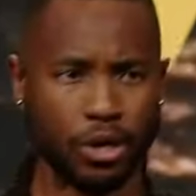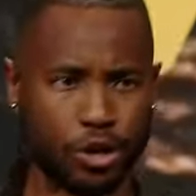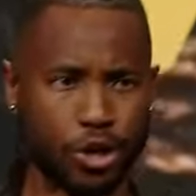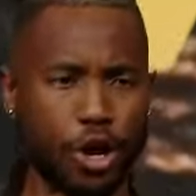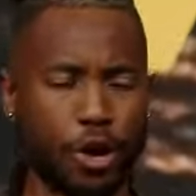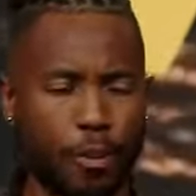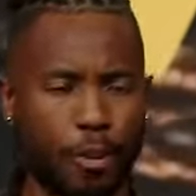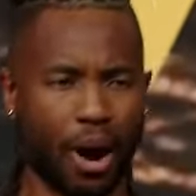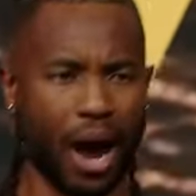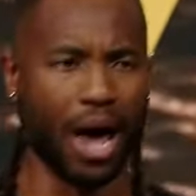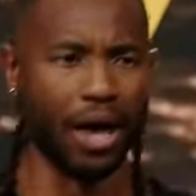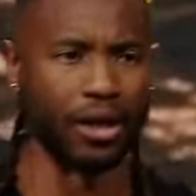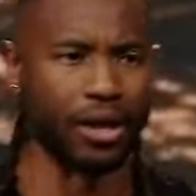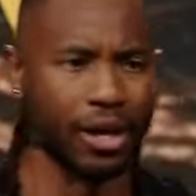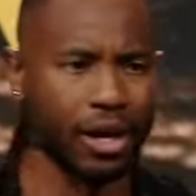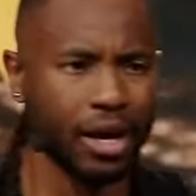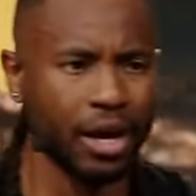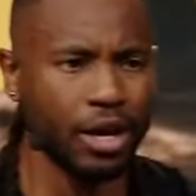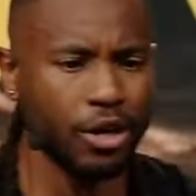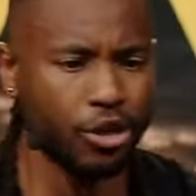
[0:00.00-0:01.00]
to your breath,
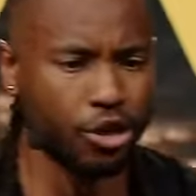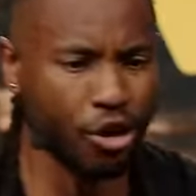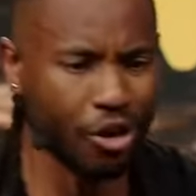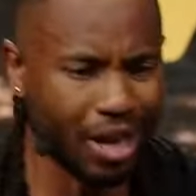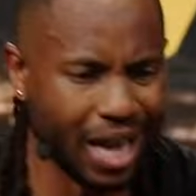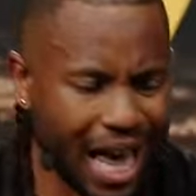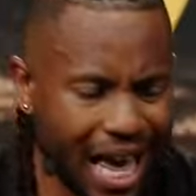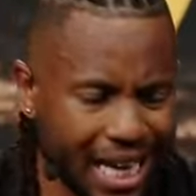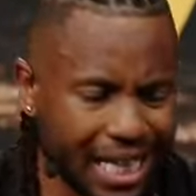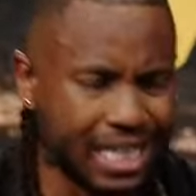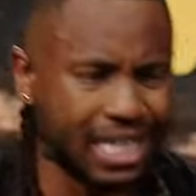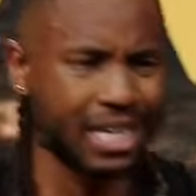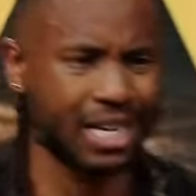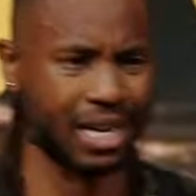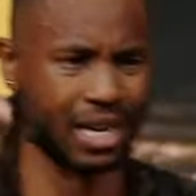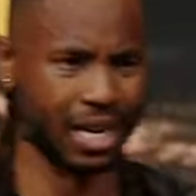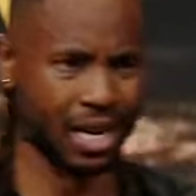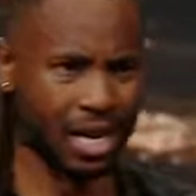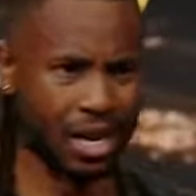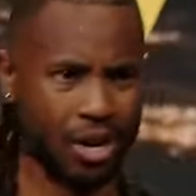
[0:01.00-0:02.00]
to your legs.
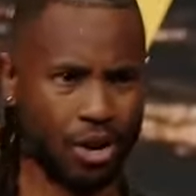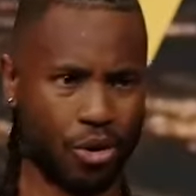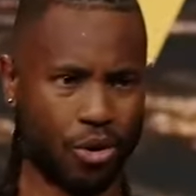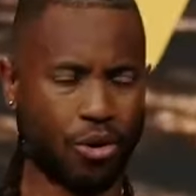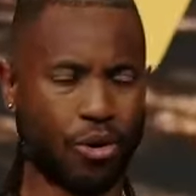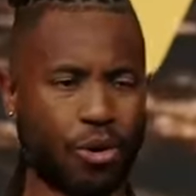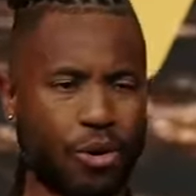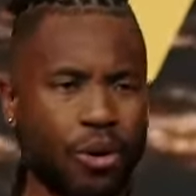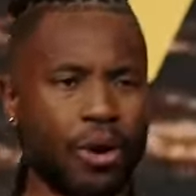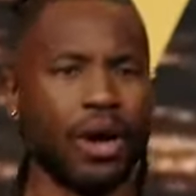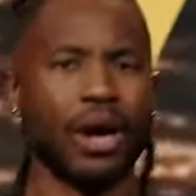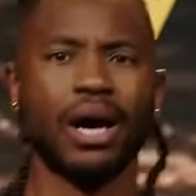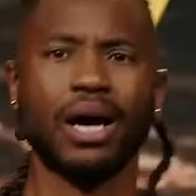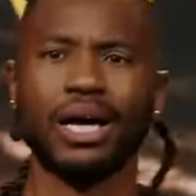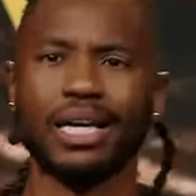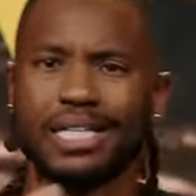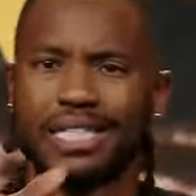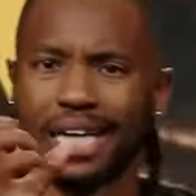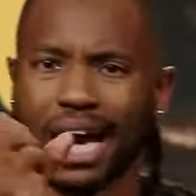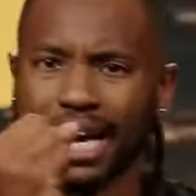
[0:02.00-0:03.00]

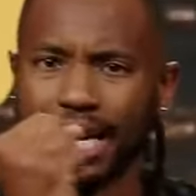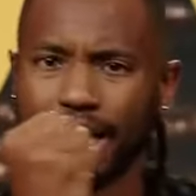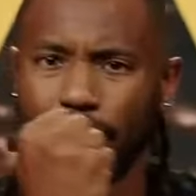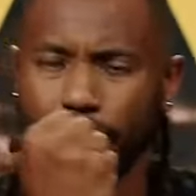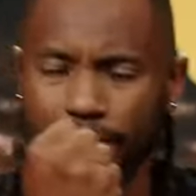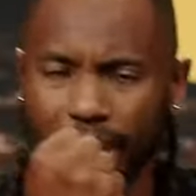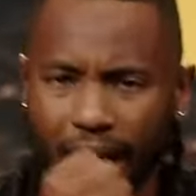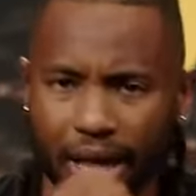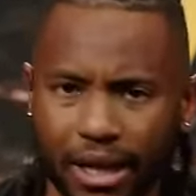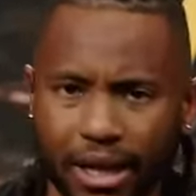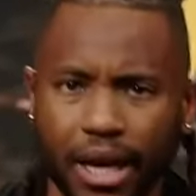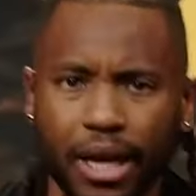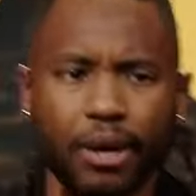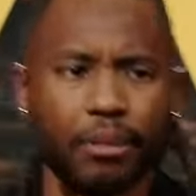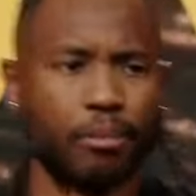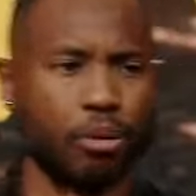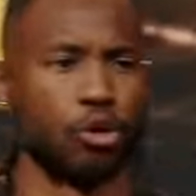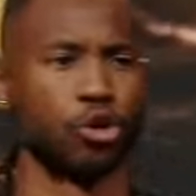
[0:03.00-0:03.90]
Let's tighten up, dial it in.